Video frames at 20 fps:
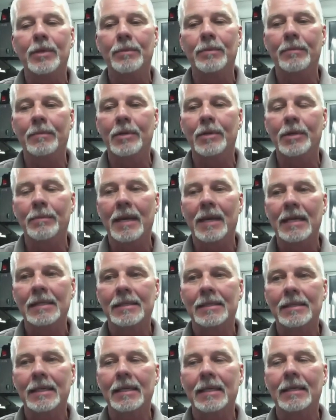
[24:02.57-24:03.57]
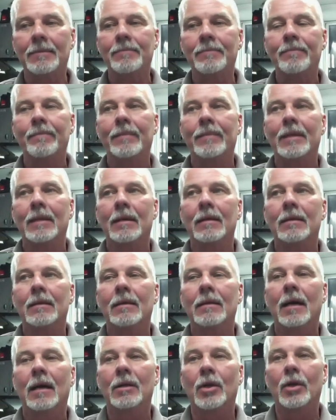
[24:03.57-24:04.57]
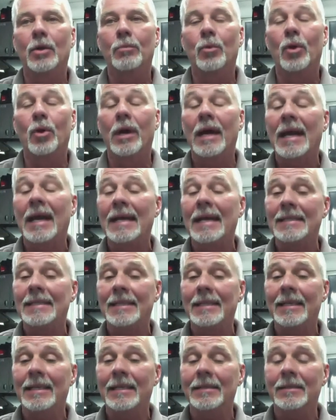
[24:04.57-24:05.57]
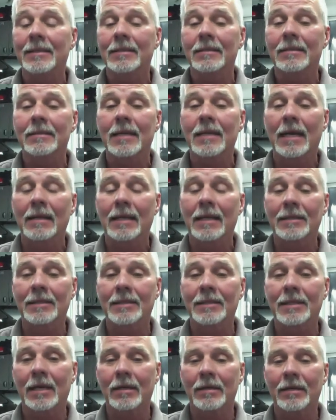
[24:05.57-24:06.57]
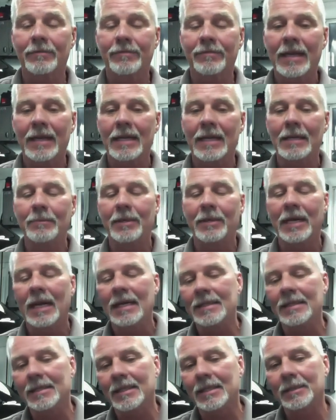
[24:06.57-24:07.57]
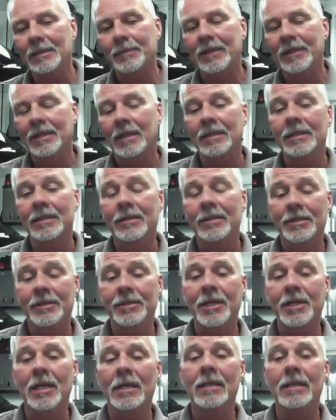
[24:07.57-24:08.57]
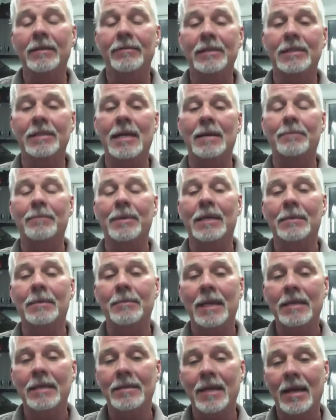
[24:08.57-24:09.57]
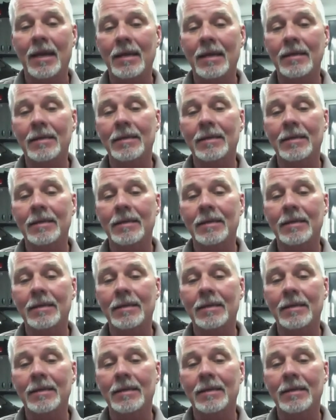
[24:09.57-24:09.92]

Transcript: You may see a little more haziness, not necessarily fading, but haziness because of the sun if it's not being maintained.